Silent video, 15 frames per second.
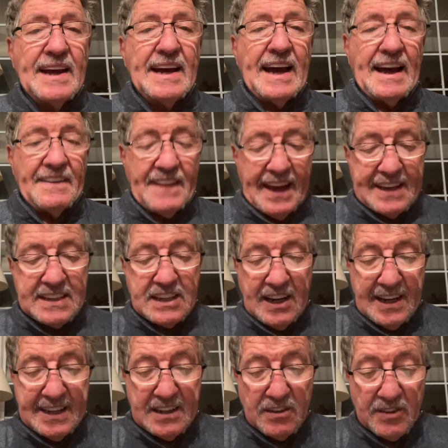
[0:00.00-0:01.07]
and that
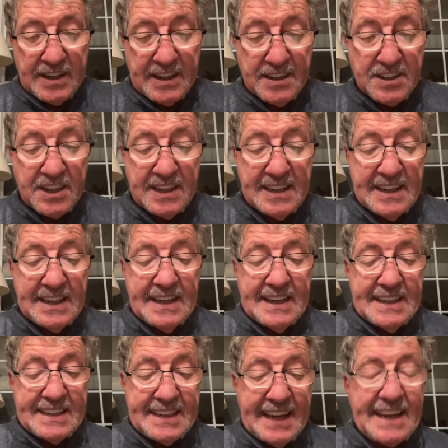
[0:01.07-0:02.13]
title is
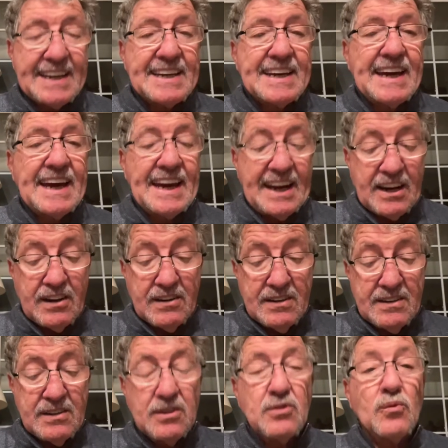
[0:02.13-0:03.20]
Take Care
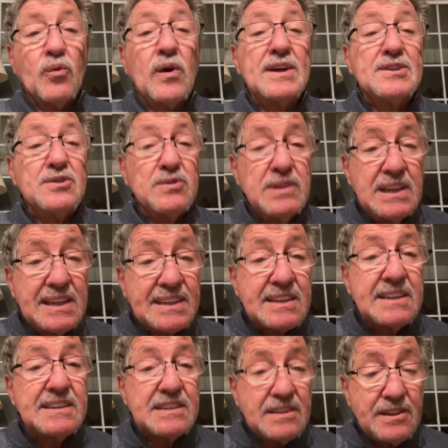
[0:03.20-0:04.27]
What You
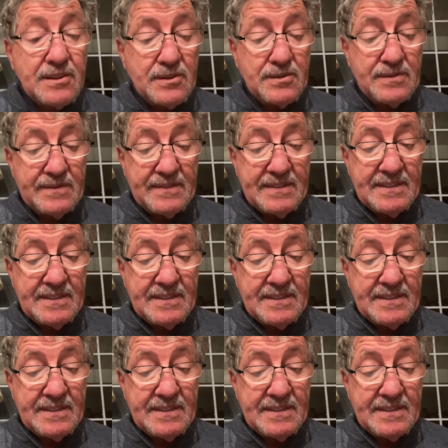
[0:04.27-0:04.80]
Listen To.